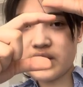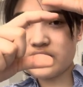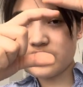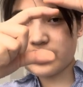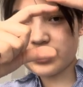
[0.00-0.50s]

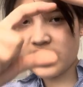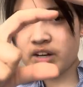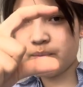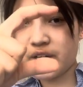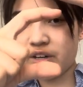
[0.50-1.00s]
your
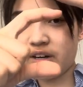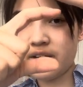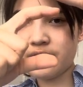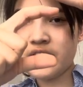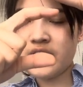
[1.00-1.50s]
second
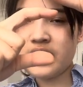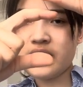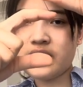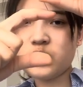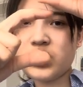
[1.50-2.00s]
paragraph.
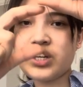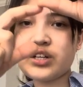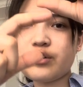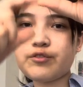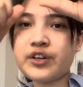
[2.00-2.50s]
And when
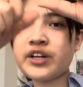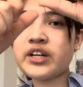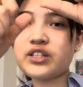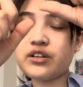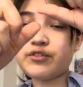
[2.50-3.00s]
you're
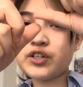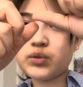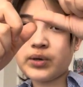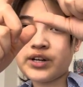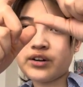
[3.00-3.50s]
referring to the
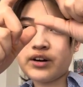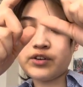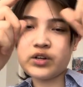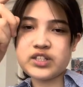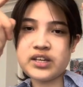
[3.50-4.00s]
first
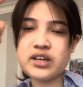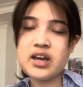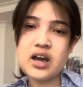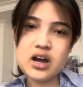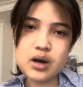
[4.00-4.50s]
paragraph, you can say
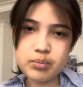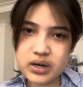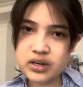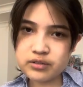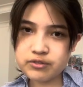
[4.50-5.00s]

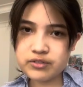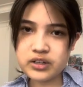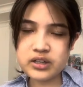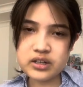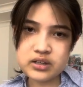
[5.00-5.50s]
above
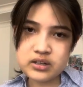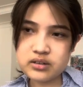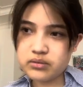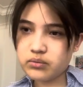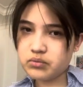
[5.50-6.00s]

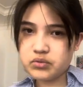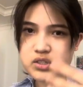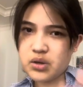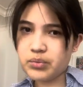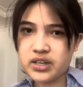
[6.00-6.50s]

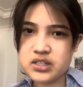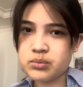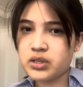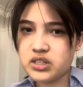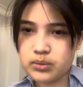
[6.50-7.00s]
something,
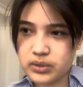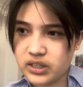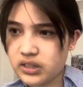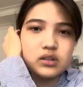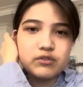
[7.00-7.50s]
something,
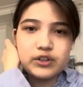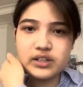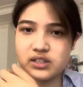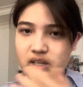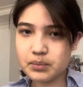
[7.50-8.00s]
something. For
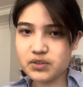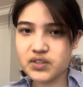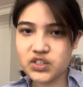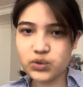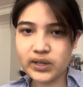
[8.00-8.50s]
these types of
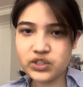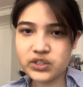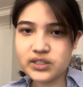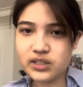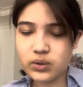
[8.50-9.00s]

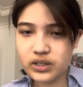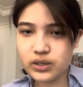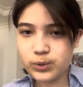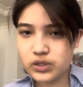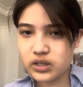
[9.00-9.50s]
situations, you can
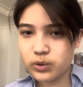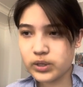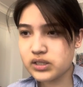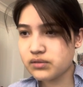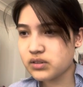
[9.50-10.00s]
use the
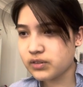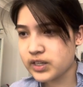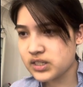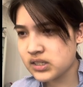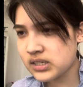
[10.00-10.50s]
cohesive
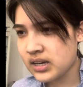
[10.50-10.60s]
devices